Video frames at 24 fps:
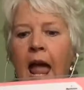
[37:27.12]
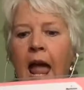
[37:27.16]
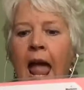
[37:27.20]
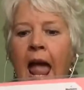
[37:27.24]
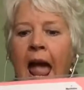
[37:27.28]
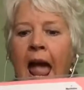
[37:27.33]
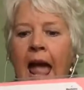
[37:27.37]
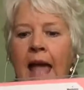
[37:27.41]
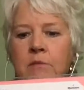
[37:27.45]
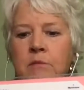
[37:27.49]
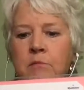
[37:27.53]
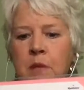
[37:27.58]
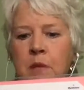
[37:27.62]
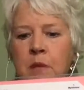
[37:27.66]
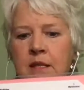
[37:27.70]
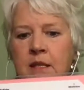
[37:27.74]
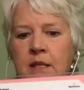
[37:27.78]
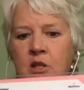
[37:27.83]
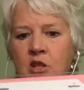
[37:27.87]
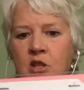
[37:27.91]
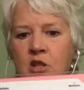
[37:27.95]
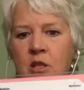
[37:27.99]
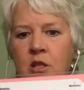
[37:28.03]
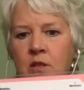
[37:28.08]
And
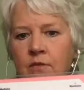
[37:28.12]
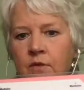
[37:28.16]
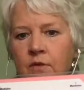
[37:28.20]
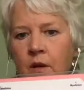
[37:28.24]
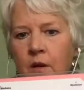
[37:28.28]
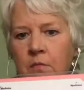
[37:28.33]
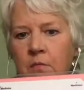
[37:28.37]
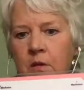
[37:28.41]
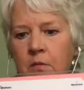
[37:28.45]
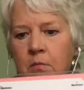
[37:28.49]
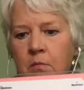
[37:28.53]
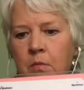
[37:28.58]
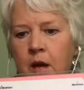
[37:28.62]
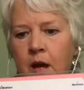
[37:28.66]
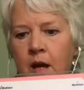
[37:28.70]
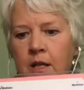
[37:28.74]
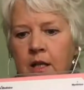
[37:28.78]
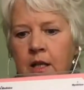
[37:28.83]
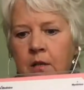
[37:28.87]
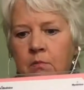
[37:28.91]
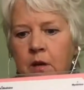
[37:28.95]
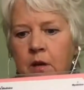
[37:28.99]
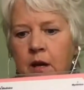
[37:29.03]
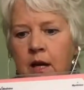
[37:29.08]
Messages from the
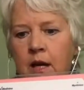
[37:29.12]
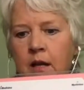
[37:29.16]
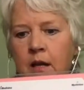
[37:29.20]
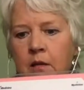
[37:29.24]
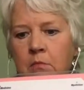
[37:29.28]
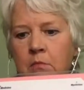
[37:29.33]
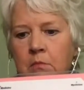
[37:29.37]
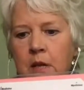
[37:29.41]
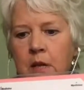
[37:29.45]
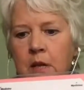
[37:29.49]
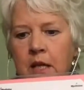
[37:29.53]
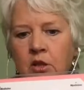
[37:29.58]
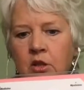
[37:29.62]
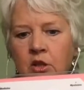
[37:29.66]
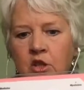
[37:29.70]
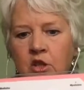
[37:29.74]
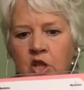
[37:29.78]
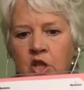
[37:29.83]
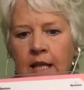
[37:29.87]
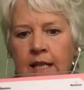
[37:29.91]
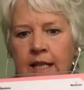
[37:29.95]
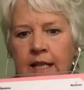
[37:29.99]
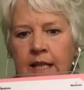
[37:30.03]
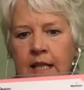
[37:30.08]
Body by Michael
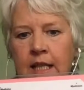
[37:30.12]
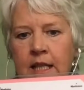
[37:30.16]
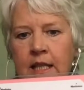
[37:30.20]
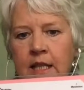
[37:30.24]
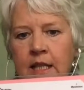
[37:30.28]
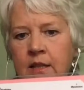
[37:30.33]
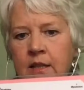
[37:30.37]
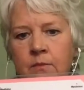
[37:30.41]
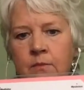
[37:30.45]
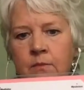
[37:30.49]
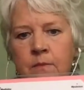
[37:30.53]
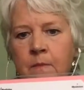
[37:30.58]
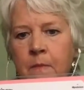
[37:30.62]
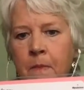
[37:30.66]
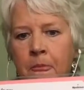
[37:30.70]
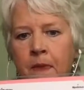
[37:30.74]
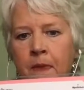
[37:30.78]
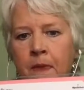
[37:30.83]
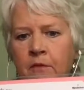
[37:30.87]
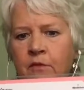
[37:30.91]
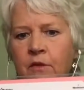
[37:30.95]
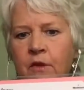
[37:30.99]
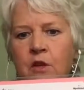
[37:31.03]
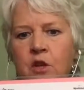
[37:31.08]
J. Lincoln.
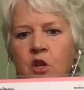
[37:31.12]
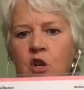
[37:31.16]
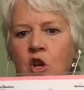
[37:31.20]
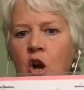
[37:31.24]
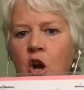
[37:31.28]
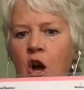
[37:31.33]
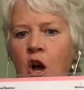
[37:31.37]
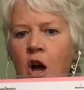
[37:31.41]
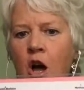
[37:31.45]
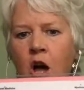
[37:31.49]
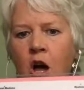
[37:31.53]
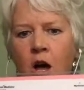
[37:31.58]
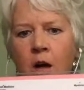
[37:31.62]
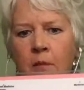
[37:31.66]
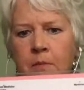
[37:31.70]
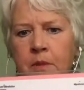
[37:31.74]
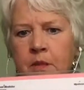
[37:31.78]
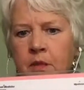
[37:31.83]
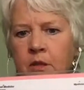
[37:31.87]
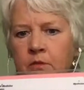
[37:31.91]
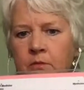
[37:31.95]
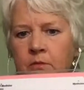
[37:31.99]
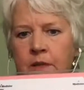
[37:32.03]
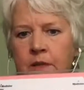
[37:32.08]

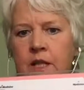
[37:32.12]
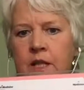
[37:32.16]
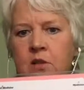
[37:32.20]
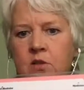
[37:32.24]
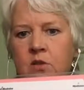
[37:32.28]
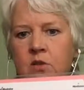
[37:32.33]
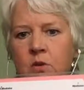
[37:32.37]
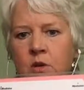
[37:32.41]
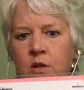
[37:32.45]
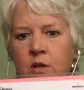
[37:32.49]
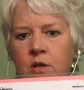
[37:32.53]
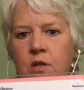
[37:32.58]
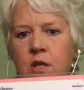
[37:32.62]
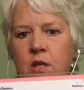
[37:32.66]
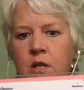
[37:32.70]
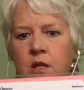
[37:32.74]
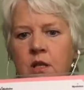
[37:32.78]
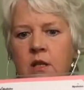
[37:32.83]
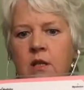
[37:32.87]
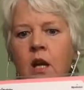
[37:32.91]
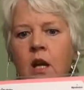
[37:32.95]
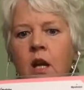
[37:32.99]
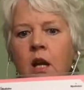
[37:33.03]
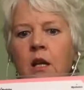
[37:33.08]
Phenomenal
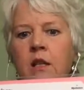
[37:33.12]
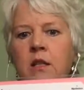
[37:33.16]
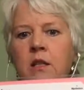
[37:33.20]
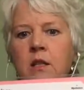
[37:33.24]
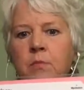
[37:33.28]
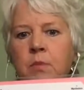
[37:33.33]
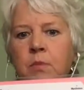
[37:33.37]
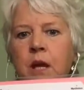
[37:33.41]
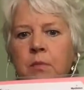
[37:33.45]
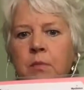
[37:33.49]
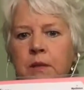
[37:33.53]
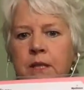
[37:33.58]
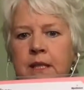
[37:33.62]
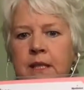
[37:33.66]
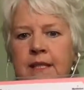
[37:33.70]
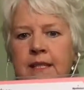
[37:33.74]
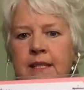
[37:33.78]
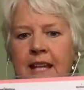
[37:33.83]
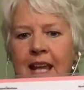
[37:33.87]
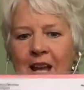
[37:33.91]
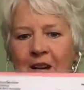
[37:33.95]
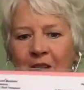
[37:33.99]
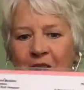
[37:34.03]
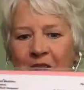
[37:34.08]
resources to be able to
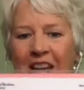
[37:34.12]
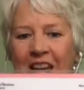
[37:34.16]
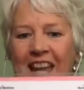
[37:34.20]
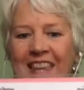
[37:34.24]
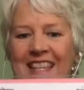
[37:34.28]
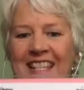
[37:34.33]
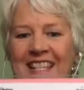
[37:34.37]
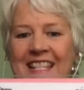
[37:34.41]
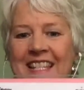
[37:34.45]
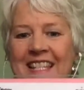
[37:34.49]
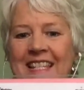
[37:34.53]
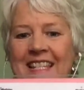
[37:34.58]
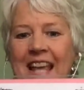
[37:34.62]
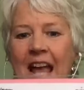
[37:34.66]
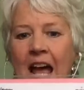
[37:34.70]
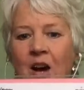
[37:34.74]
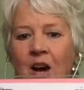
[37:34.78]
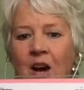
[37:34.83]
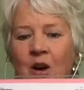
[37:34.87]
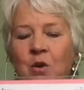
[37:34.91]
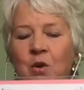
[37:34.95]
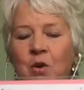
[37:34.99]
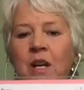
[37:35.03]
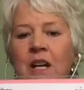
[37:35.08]
say, okay, this is
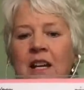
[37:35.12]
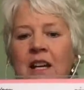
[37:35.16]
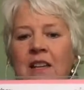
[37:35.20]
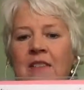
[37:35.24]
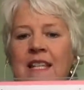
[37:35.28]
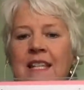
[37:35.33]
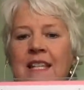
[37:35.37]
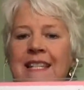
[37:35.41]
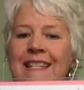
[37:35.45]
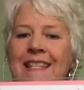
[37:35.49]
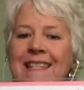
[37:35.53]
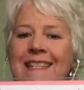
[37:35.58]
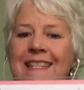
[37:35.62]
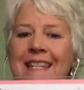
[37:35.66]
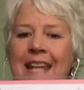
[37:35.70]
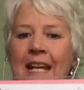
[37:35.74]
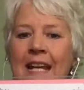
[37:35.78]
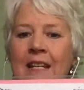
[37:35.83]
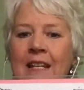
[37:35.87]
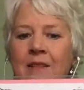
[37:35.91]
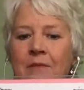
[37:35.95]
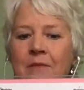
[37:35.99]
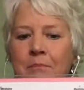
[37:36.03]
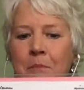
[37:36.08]
how this
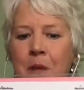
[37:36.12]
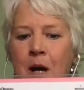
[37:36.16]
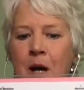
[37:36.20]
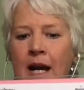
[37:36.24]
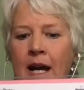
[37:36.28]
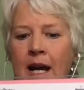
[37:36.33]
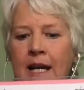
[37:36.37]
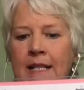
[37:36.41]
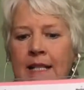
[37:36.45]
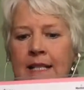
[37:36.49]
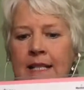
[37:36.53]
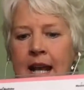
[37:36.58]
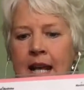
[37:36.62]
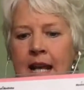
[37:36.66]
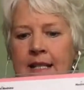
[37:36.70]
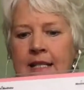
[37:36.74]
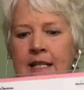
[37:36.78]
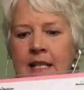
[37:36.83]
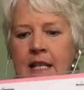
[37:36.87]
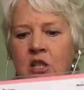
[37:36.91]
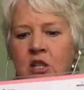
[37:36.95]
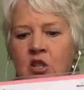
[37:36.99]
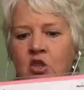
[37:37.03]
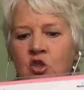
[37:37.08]
state of mind has
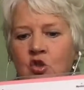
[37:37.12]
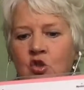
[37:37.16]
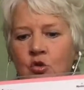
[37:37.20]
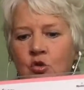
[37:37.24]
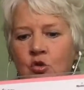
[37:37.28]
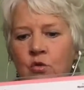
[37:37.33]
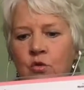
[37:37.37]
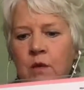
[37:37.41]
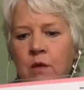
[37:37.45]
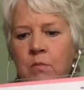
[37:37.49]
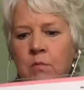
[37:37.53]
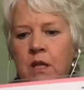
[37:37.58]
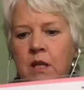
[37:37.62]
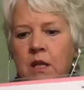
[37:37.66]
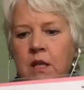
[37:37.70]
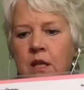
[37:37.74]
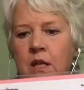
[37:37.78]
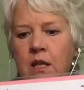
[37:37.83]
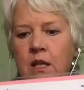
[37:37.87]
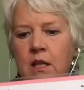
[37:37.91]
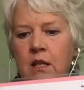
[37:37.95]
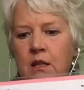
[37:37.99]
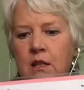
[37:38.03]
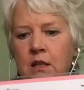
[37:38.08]

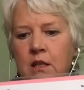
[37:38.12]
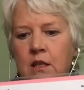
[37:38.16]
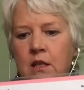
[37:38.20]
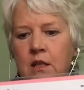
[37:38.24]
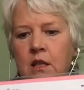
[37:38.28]
contributed